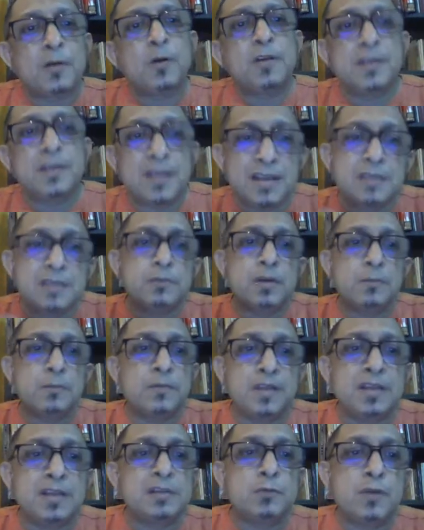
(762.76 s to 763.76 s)
back on,
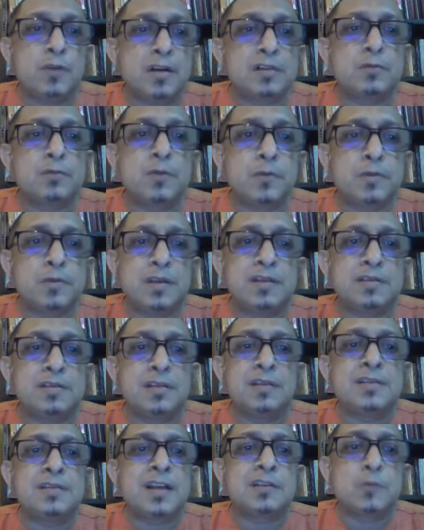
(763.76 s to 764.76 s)

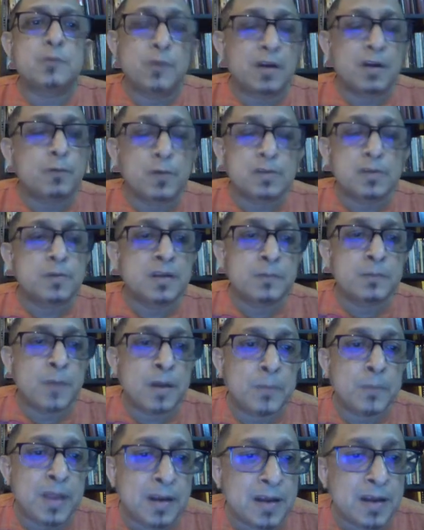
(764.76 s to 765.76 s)
such work was
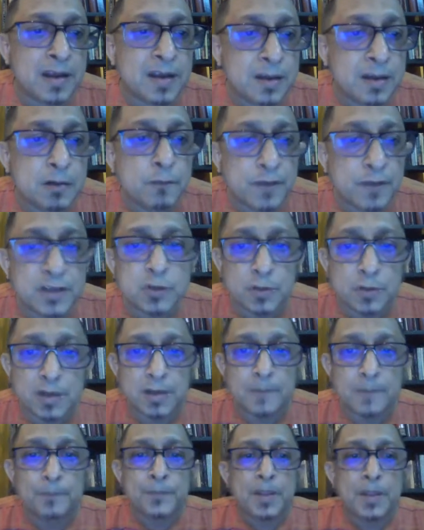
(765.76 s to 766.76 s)
being done
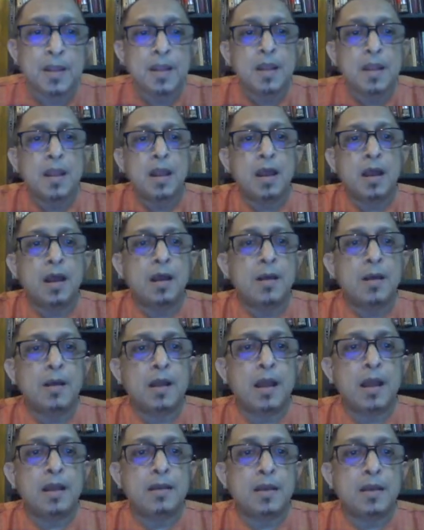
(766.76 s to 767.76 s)
individually. I
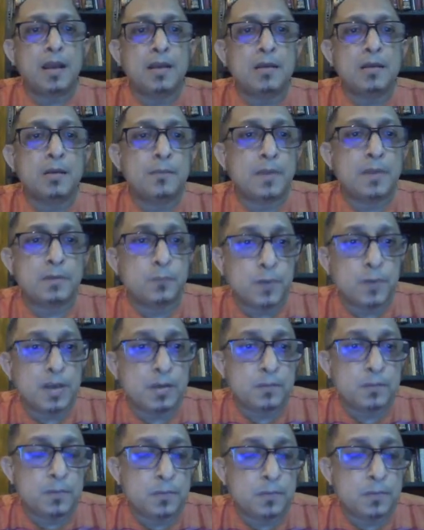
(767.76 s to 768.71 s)
can talk about